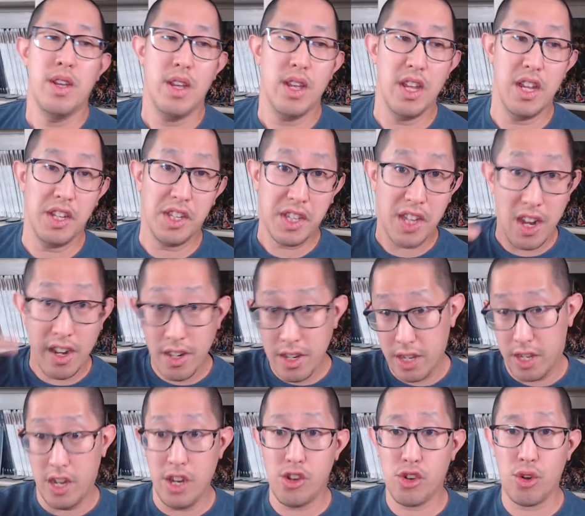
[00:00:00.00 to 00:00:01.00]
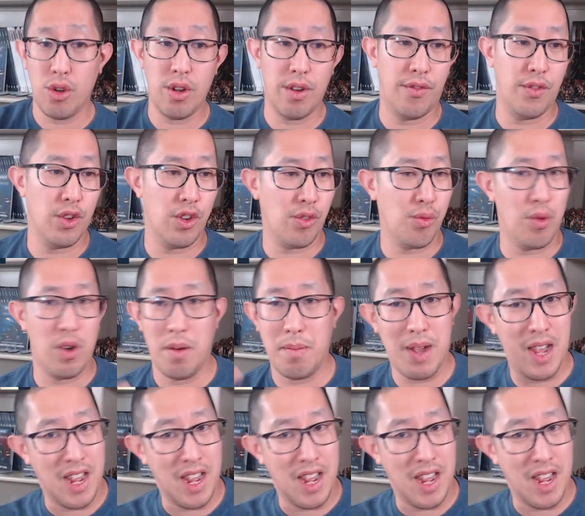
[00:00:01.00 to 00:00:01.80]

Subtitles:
Instead of the t-shirt, if you just want to buy a